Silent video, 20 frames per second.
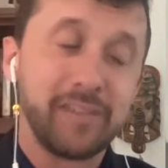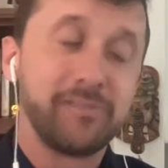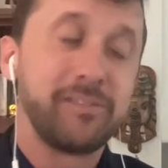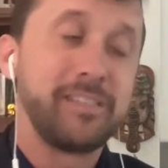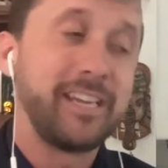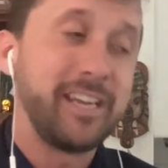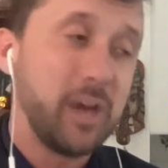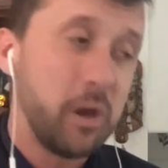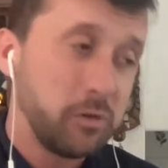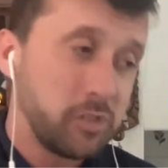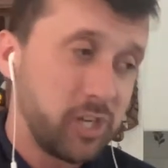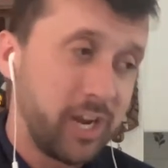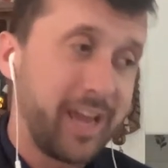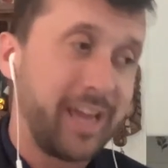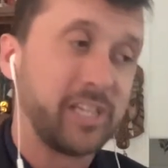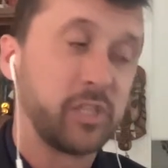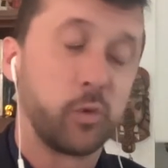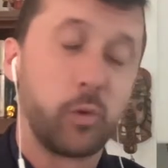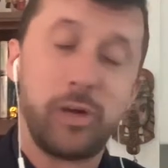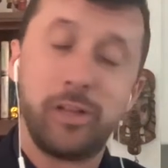If
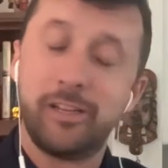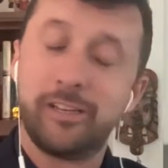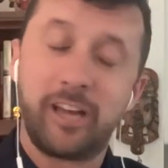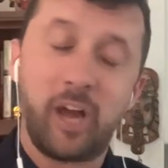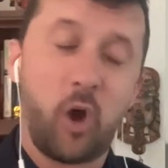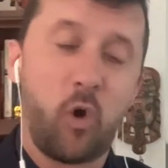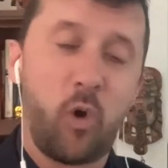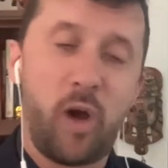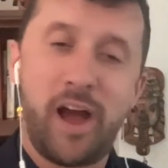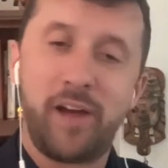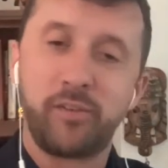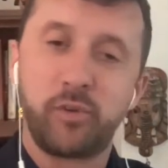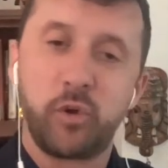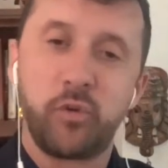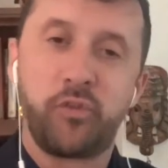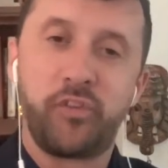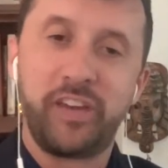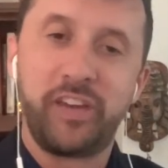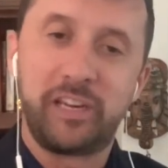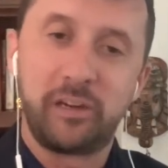DOJ is willing to go after a
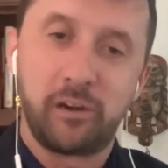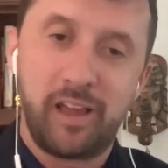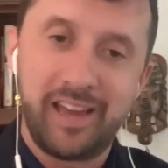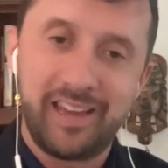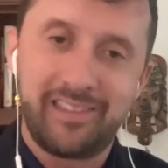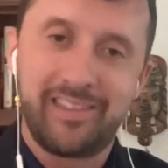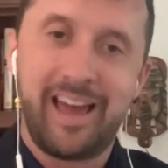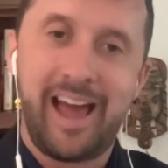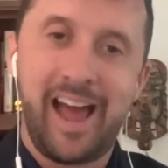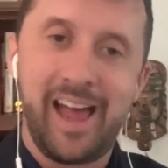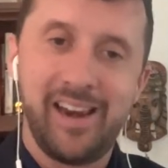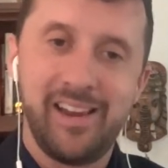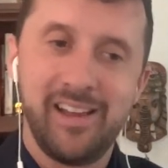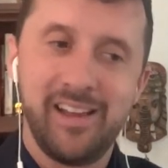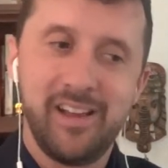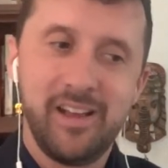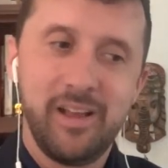figure like that,